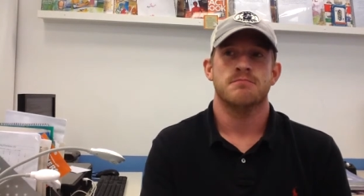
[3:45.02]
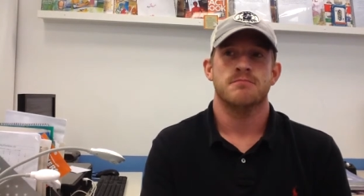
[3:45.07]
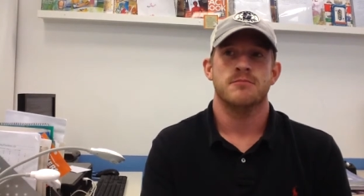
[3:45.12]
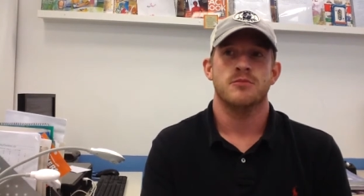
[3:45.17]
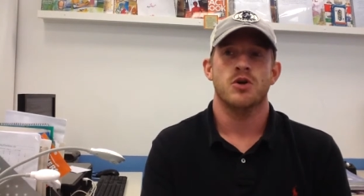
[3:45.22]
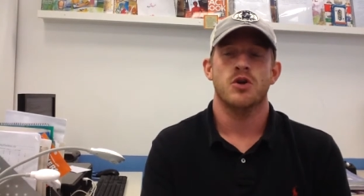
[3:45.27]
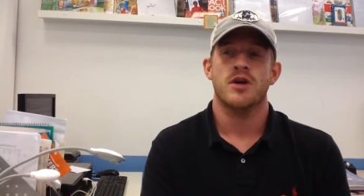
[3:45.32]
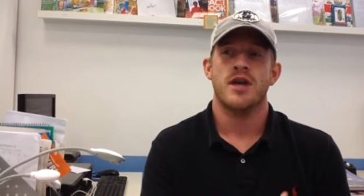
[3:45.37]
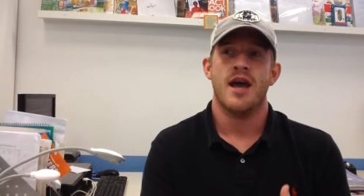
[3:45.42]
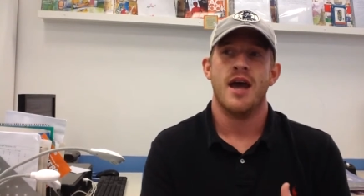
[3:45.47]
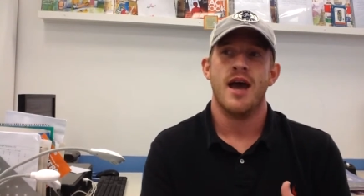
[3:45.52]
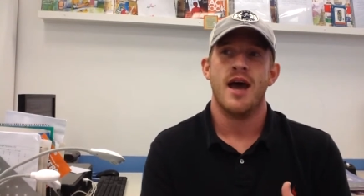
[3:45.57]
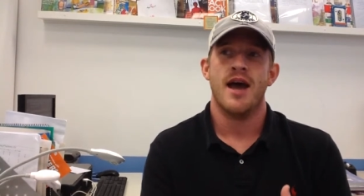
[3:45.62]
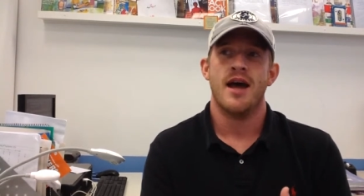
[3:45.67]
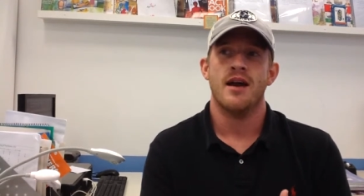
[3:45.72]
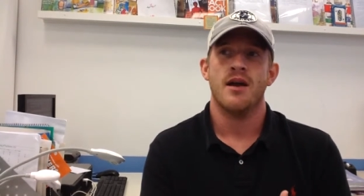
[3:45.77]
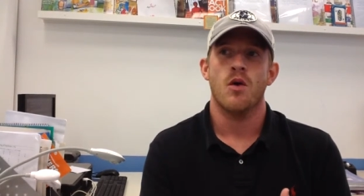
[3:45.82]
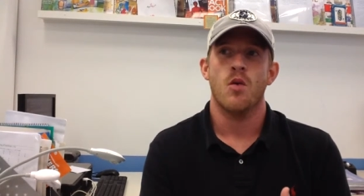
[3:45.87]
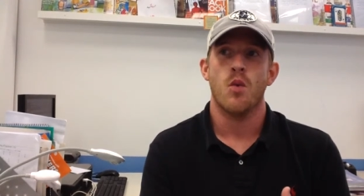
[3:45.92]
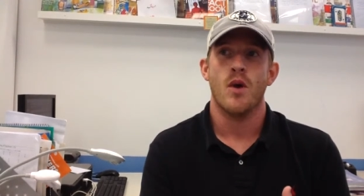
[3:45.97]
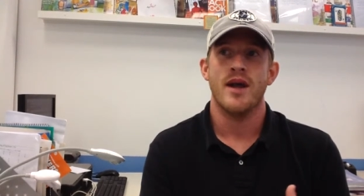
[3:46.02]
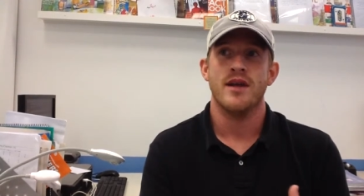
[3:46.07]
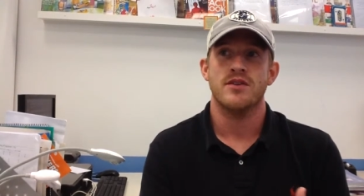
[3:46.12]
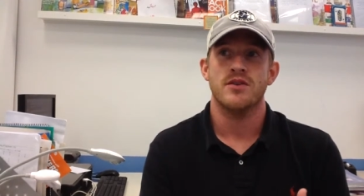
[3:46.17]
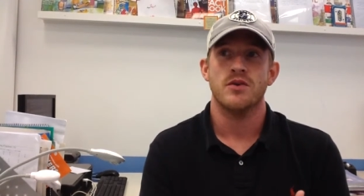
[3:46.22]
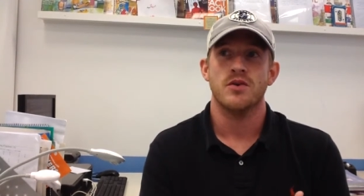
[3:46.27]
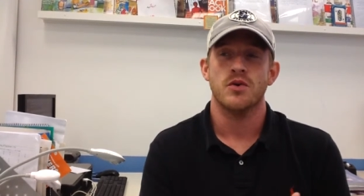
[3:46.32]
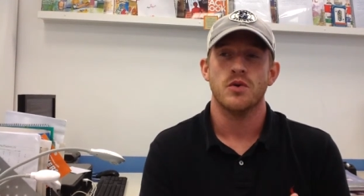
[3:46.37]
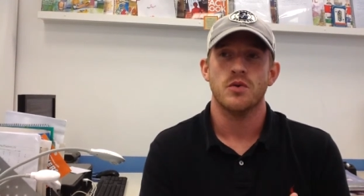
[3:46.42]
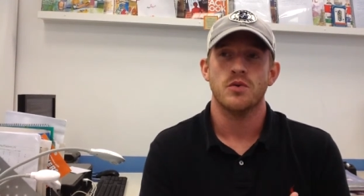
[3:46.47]
look at a way
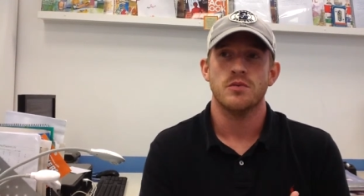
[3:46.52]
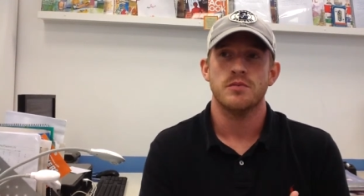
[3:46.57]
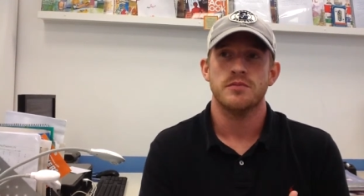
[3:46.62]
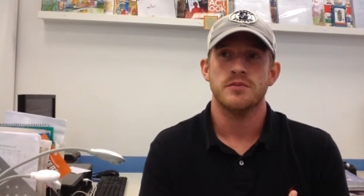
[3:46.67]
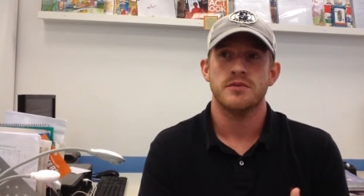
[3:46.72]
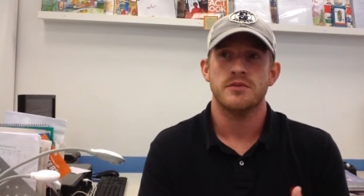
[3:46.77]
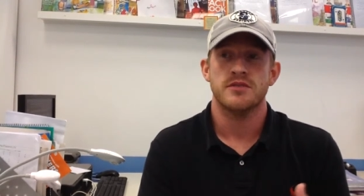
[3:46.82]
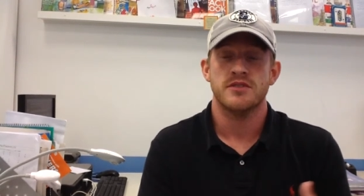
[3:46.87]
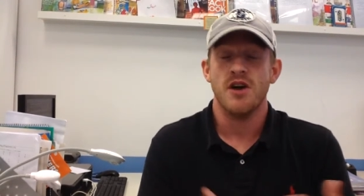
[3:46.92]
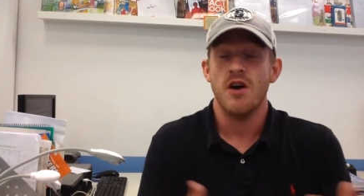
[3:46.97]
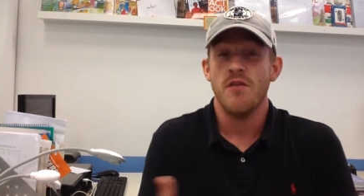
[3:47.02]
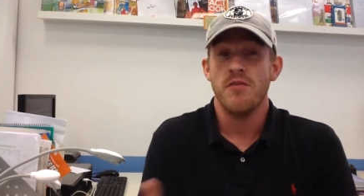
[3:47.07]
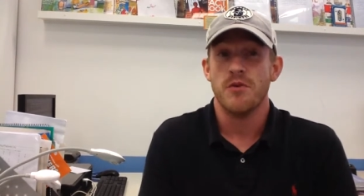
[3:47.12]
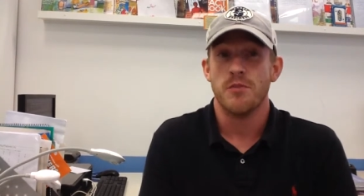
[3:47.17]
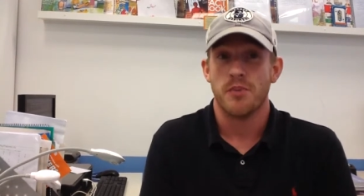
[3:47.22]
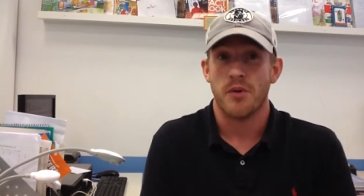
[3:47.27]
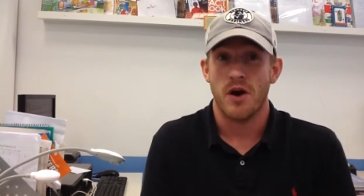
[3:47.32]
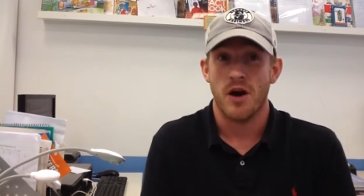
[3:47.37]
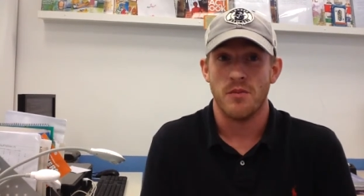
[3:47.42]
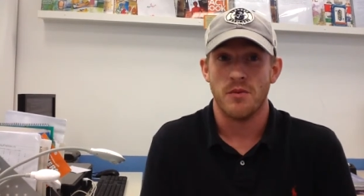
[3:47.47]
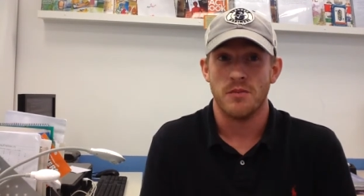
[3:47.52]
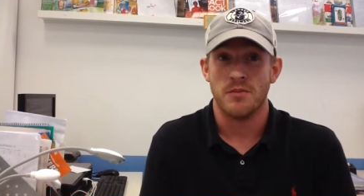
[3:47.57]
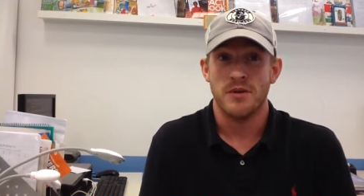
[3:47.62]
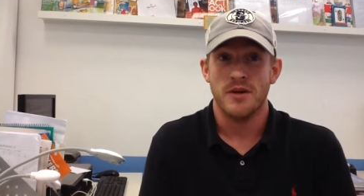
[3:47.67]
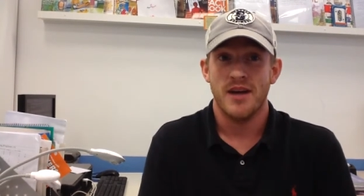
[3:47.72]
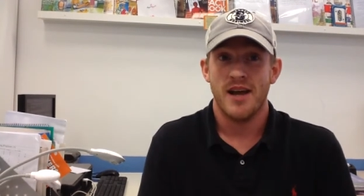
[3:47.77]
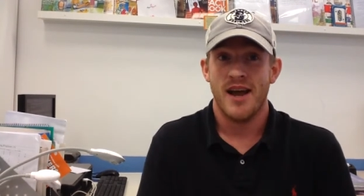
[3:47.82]
to solve the problem.